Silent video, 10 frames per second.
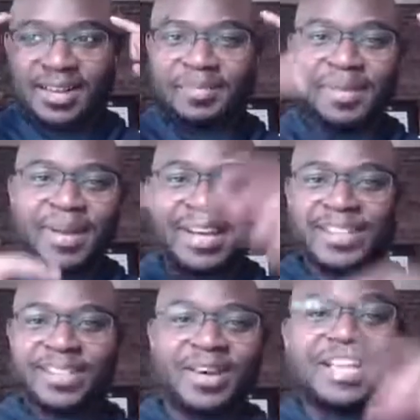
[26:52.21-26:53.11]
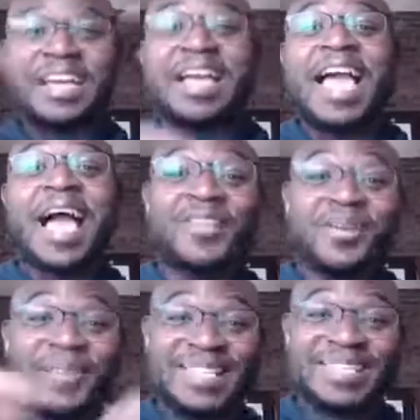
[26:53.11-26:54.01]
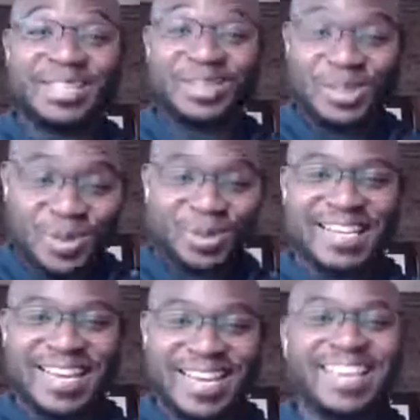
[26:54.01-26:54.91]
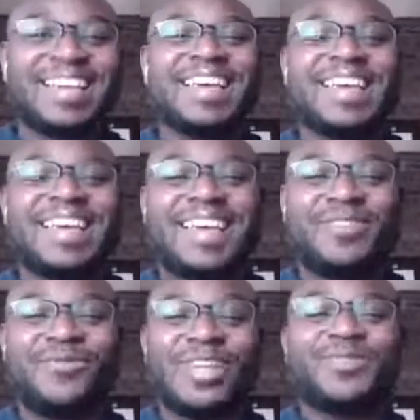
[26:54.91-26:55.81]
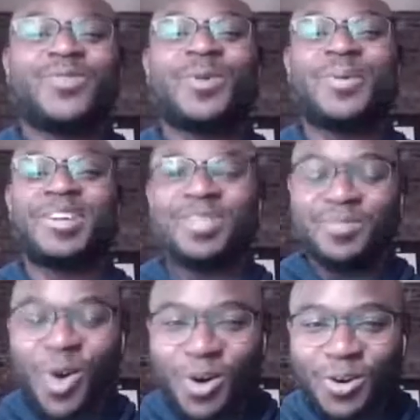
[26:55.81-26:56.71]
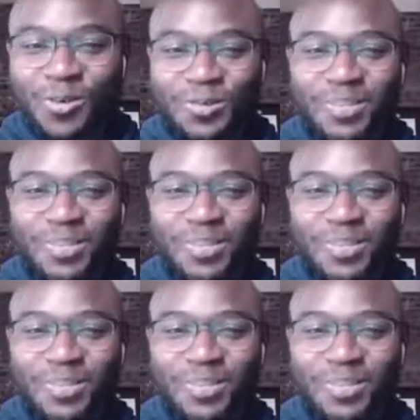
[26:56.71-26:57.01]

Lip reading: my mind is going. Have an amazing Tuesday and register for the webinar tomorrow,